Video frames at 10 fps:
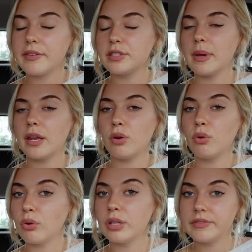have spent
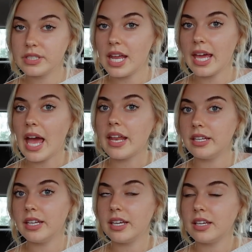all of today
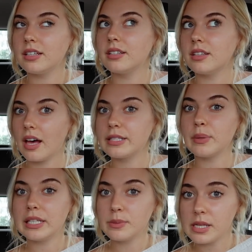editing
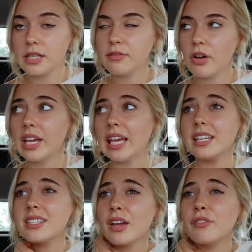last week's weekly vlog. It
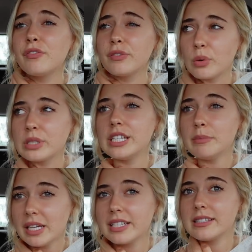is like 40
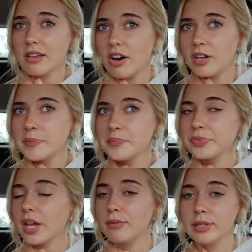minutes long.
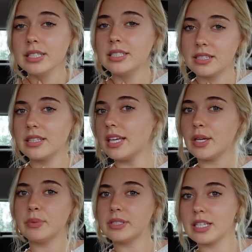I really didn't
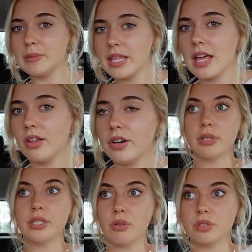think it was going to be that long.
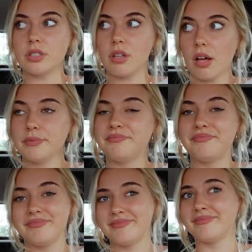We talked a lot.
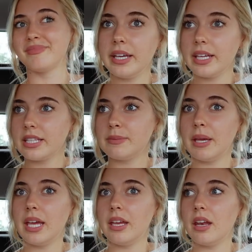It has
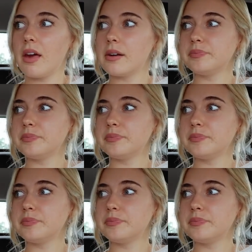been